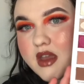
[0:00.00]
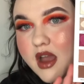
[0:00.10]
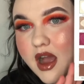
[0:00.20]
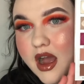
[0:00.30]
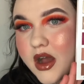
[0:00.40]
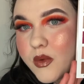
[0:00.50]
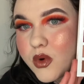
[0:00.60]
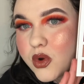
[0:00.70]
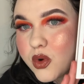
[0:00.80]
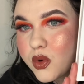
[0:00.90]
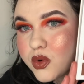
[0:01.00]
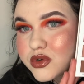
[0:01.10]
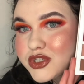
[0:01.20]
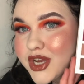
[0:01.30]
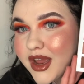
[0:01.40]
How
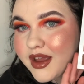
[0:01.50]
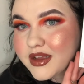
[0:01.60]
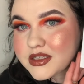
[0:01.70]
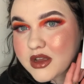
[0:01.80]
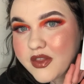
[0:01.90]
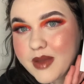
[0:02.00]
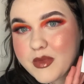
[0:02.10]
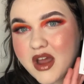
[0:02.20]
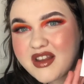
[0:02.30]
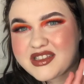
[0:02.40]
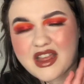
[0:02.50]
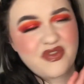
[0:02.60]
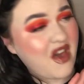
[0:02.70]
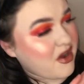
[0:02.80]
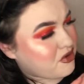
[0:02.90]
gorgeous are them colours? Like
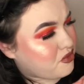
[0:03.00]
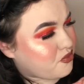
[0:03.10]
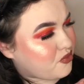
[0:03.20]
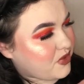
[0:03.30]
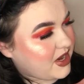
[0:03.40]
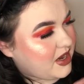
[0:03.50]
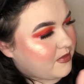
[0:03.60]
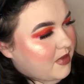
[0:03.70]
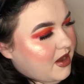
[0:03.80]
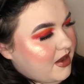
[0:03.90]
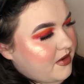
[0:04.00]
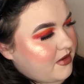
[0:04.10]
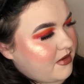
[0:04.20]
that green, man.